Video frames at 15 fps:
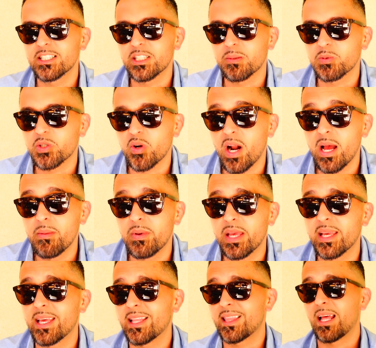
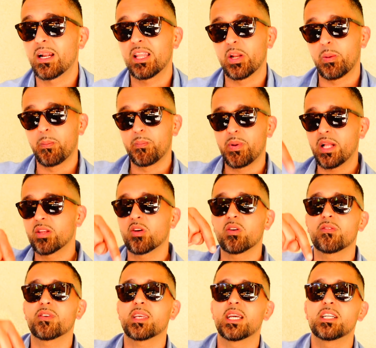subscribing, hit that little bell
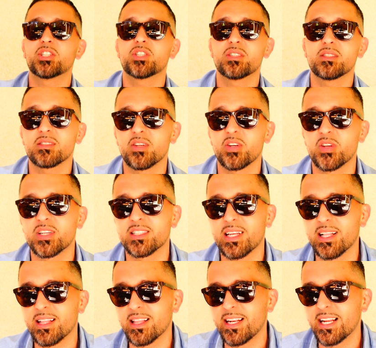notification so you can
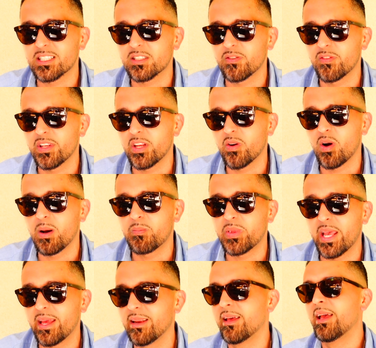get the next video
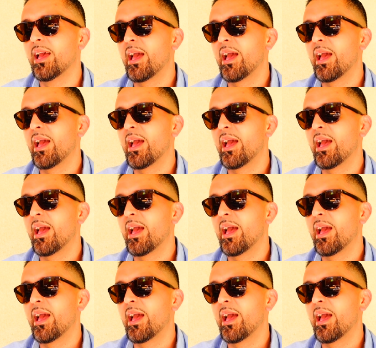update.